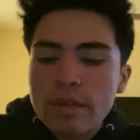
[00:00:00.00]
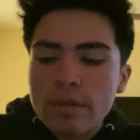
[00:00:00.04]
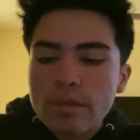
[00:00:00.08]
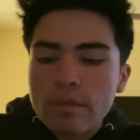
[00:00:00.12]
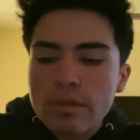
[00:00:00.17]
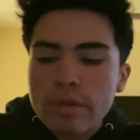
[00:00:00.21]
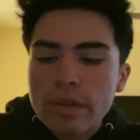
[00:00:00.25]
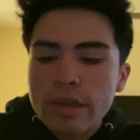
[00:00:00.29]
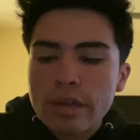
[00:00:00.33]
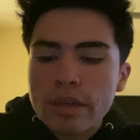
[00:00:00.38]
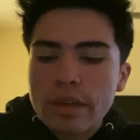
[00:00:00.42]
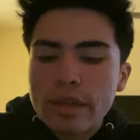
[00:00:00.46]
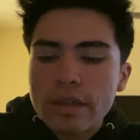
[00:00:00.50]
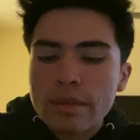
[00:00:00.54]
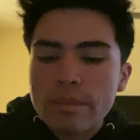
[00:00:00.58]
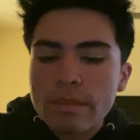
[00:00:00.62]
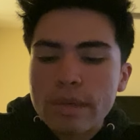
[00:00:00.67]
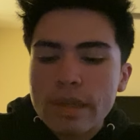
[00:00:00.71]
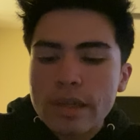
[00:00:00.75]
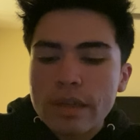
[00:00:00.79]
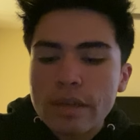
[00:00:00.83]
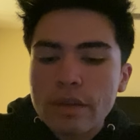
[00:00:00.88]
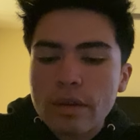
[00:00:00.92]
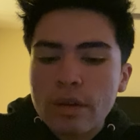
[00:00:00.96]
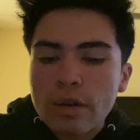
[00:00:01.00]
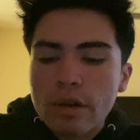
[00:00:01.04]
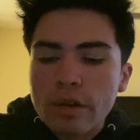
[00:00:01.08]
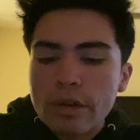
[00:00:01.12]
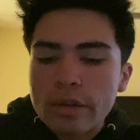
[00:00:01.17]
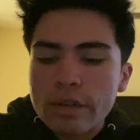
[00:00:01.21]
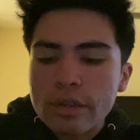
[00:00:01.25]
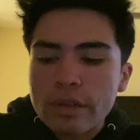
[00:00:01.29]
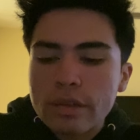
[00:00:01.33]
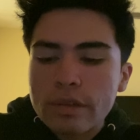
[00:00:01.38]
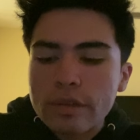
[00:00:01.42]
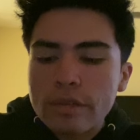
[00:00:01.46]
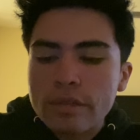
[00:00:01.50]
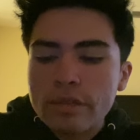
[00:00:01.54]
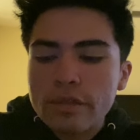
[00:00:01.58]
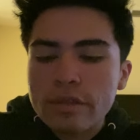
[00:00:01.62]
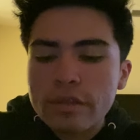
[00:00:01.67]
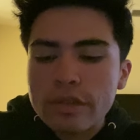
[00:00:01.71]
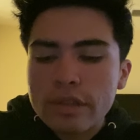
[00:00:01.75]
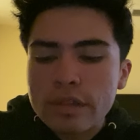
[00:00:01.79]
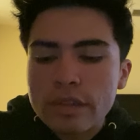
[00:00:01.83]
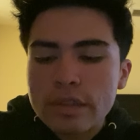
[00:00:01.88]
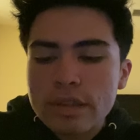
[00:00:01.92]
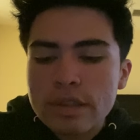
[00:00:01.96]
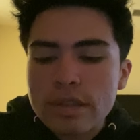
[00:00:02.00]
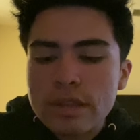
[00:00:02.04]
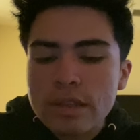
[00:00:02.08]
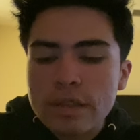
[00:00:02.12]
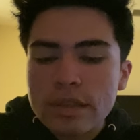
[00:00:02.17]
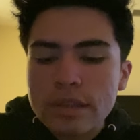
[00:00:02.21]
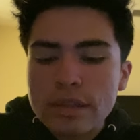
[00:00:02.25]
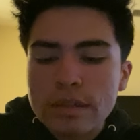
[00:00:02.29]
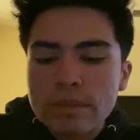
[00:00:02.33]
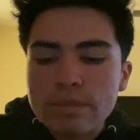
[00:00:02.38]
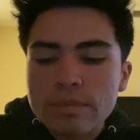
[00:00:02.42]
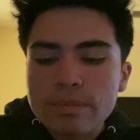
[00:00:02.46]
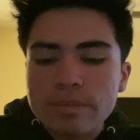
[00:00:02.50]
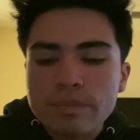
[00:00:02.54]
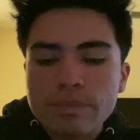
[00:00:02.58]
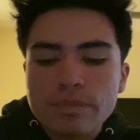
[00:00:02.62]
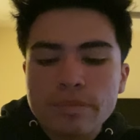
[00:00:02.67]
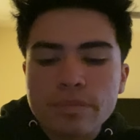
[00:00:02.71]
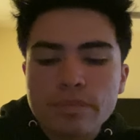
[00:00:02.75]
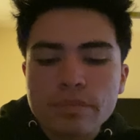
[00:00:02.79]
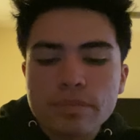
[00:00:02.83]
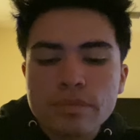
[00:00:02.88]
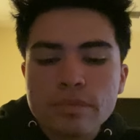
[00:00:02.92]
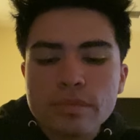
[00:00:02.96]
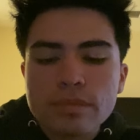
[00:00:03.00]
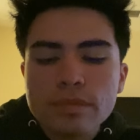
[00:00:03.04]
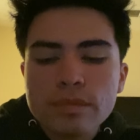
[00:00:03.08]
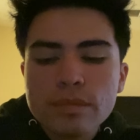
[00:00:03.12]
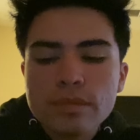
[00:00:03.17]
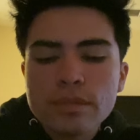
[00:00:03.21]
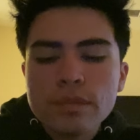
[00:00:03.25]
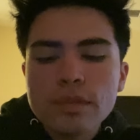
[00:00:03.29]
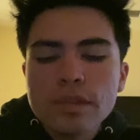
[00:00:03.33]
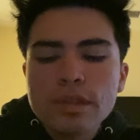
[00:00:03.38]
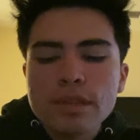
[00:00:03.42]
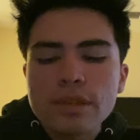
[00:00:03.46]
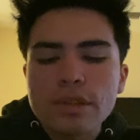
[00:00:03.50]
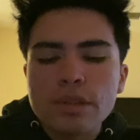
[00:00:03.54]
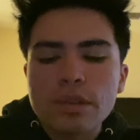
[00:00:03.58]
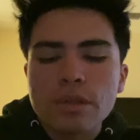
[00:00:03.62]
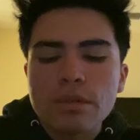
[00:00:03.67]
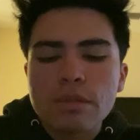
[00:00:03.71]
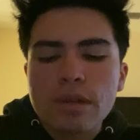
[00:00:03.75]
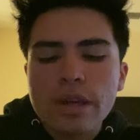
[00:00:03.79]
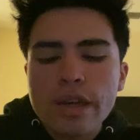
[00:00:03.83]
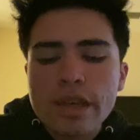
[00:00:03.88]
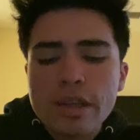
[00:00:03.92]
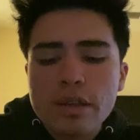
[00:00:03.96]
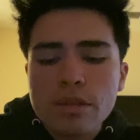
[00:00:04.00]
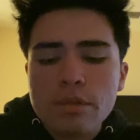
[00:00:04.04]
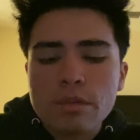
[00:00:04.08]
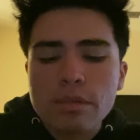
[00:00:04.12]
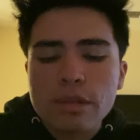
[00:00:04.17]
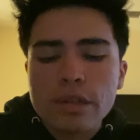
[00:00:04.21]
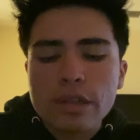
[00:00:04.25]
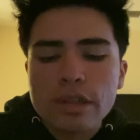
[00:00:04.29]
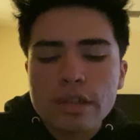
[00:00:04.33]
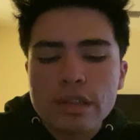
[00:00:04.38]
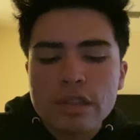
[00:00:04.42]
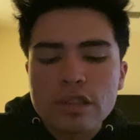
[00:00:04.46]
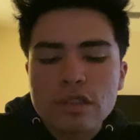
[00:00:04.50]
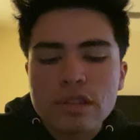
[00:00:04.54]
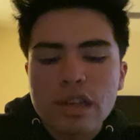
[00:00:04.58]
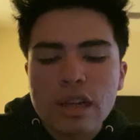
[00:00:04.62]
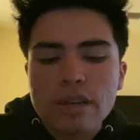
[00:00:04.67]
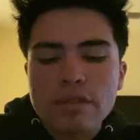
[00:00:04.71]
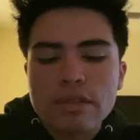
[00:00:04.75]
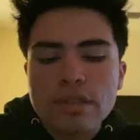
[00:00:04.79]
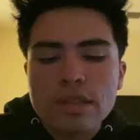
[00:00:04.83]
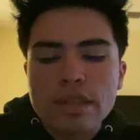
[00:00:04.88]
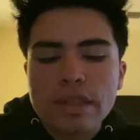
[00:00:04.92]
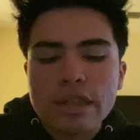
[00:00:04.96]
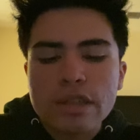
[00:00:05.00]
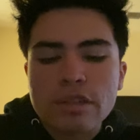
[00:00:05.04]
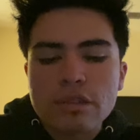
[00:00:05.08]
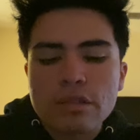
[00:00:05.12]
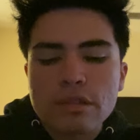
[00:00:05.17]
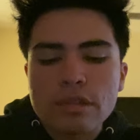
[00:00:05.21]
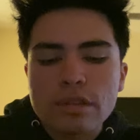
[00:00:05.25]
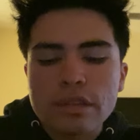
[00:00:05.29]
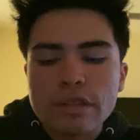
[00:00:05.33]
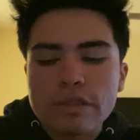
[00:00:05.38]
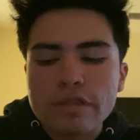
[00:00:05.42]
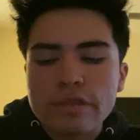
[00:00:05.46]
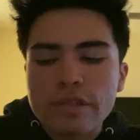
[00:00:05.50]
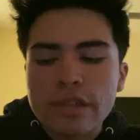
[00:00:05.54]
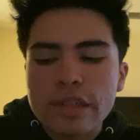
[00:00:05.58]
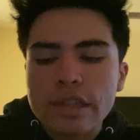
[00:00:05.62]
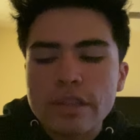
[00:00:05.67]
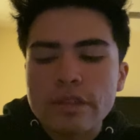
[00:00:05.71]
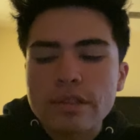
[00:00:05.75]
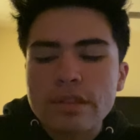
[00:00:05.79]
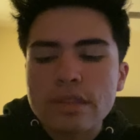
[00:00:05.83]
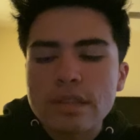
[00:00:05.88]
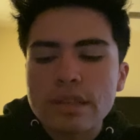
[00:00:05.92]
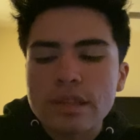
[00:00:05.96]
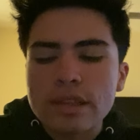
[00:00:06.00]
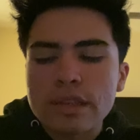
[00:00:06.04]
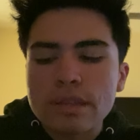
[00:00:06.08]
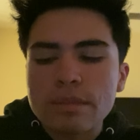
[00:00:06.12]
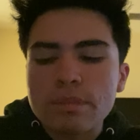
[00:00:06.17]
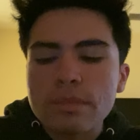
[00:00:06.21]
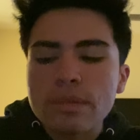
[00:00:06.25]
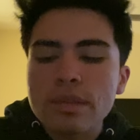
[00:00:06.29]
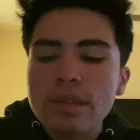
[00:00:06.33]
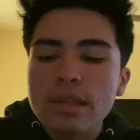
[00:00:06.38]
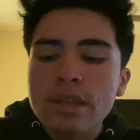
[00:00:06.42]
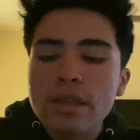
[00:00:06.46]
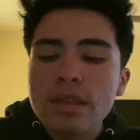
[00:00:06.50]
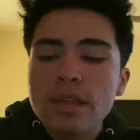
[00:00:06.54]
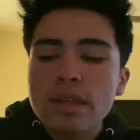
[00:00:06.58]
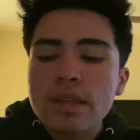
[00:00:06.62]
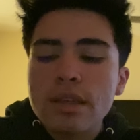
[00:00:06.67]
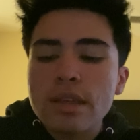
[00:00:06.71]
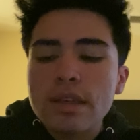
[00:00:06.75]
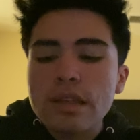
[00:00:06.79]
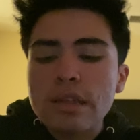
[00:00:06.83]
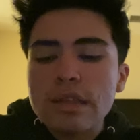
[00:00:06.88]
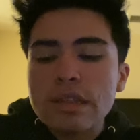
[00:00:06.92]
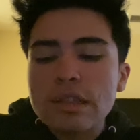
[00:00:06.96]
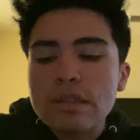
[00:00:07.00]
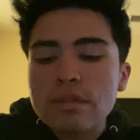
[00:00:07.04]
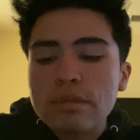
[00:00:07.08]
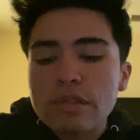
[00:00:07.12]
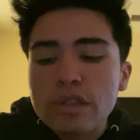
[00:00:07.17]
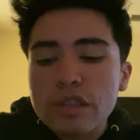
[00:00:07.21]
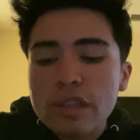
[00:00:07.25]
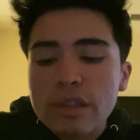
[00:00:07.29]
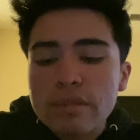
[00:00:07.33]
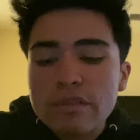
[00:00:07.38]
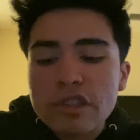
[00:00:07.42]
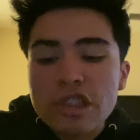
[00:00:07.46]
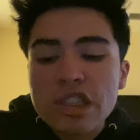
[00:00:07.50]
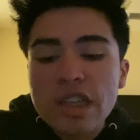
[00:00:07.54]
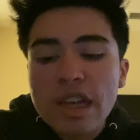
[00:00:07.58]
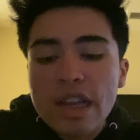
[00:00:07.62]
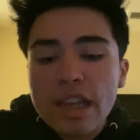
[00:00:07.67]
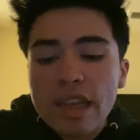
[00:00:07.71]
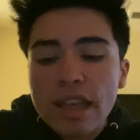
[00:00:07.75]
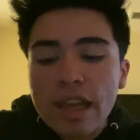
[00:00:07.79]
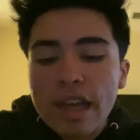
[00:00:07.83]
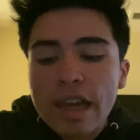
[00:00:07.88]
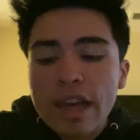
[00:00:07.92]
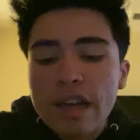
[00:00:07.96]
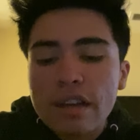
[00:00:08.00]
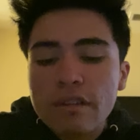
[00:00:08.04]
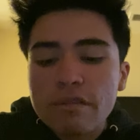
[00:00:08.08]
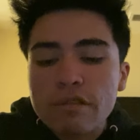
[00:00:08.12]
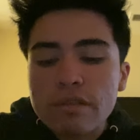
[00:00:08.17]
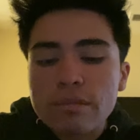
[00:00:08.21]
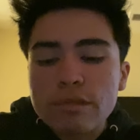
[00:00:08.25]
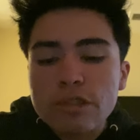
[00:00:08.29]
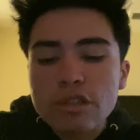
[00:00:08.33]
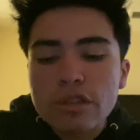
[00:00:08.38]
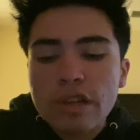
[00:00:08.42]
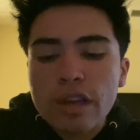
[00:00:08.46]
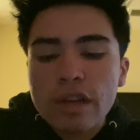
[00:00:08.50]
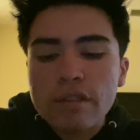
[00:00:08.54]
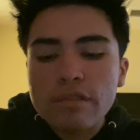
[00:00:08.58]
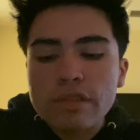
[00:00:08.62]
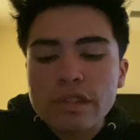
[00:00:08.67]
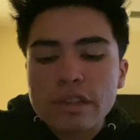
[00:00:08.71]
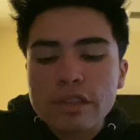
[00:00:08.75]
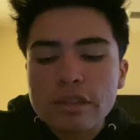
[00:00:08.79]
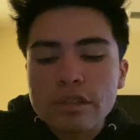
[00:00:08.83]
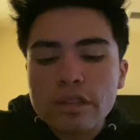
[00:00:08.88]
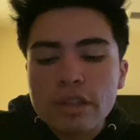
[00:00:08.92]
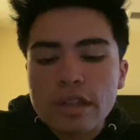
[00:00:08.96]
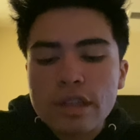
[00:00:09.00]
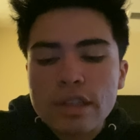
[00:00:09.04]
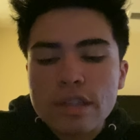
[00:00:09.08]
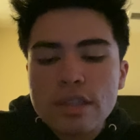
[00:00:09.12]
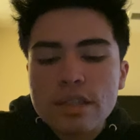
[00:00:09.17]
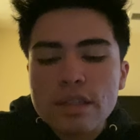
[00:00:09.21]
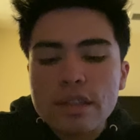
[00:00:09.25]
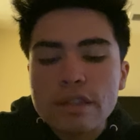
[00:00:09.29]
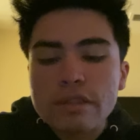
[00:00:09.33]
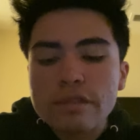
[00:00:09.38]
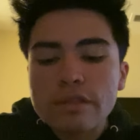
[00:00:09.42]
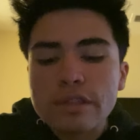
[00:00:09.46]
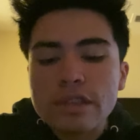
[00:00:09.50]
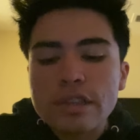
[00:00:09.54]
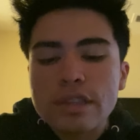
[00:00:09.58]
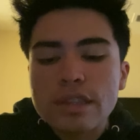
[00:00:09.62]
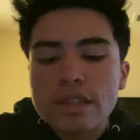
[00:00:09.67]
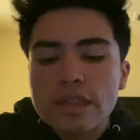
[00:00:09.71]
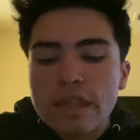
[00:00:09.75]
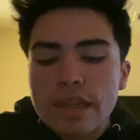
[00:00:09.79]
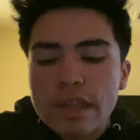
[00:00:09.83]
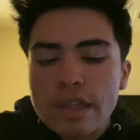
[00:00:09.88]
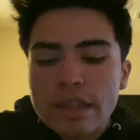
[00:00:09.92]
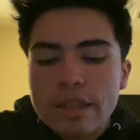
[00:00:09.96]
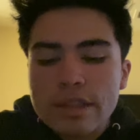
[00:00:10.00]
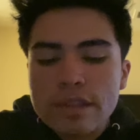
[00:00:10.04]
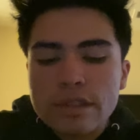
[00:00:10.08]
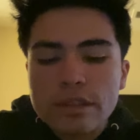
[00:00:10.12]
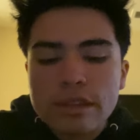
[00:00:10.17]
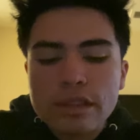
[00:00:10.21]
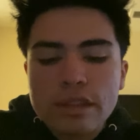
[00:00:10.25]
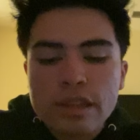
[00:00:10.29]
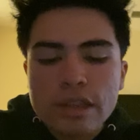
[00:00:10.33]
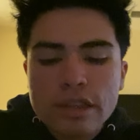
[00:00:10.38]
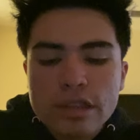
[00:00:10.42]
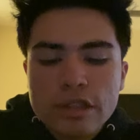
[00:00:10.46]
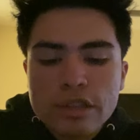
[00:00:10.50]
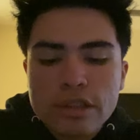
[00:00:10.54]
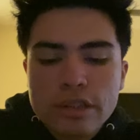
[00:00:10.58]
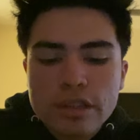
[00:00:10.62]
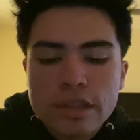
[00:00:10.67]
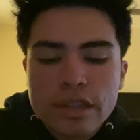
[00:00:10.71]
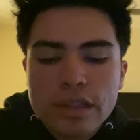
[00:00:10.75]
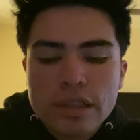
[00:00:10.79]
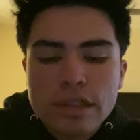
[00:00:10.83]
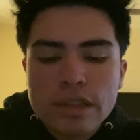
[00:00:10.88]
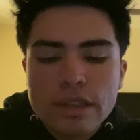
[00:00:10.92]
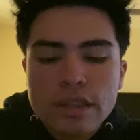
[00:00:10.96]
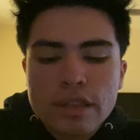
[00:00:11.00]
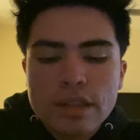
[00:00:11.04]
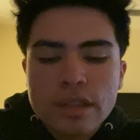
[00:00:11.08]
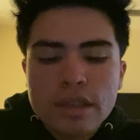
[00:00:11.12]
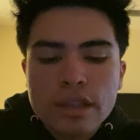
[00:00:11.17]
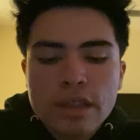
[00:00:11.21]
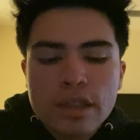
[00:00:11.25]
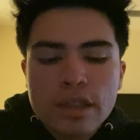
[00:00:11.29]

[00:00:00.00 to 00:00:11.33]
where it can make it harder for you to sleep. The way your work and travel schedule could affect your sleep is when you have jet lag from traveling across different states or countries,